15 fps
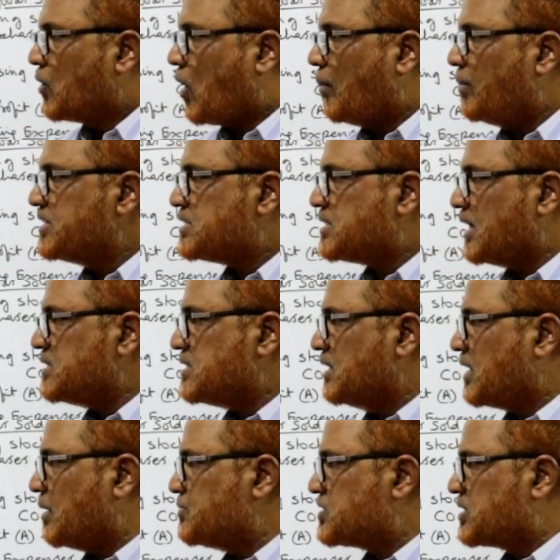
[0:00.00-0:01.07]
common size
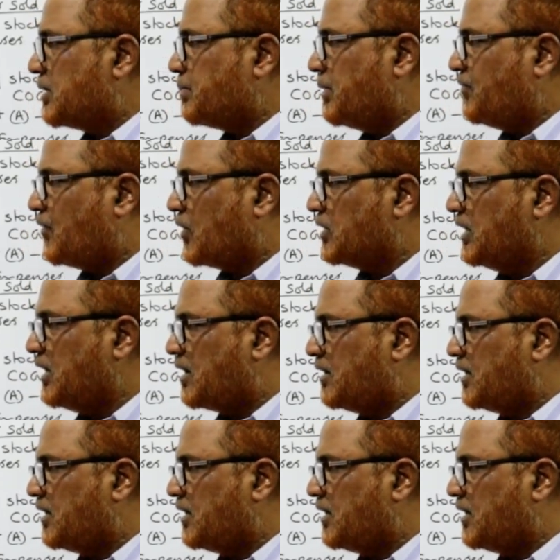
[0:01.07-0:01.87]
income statement for the year